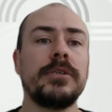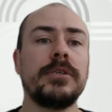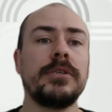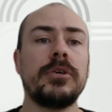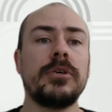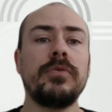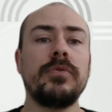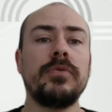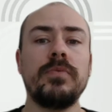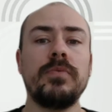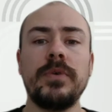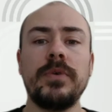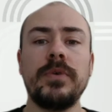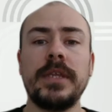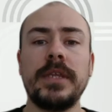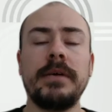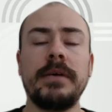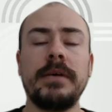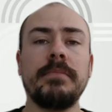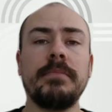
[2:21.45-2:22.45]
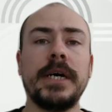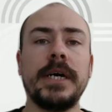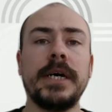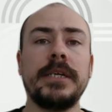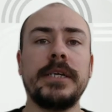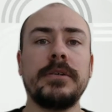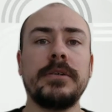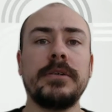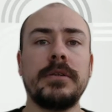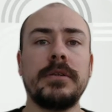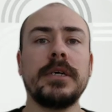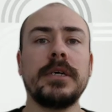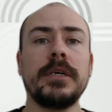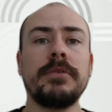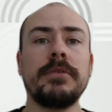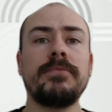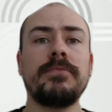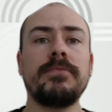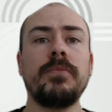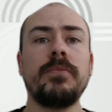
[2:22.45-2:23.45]
So with that in mind, think
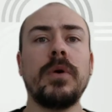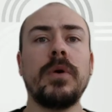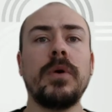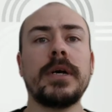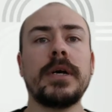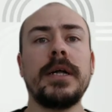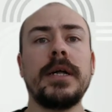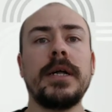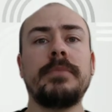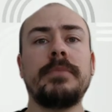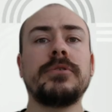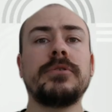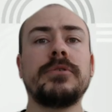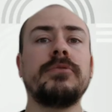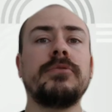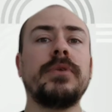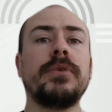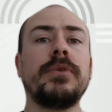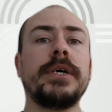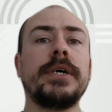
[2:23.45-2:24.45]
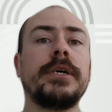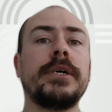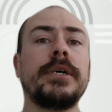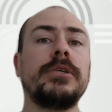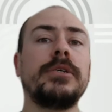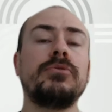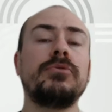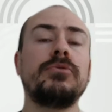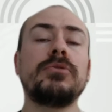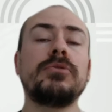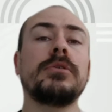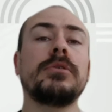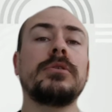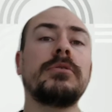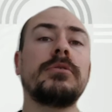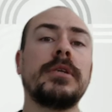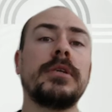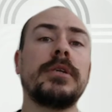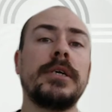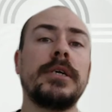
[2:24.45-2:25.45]
of what collaborative working used to
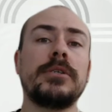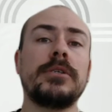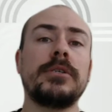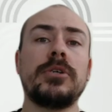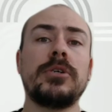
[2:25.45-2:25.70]
look like.